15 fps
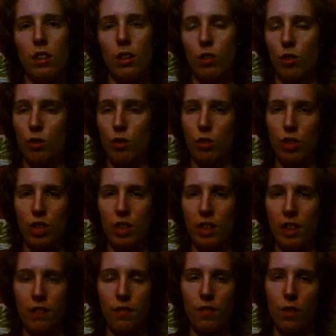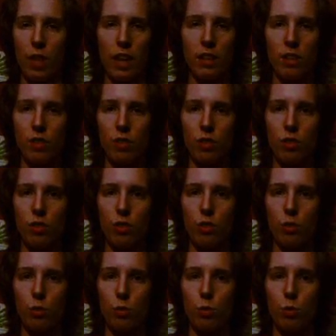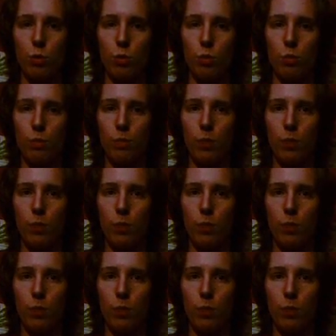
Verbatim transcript: are searching then for answers to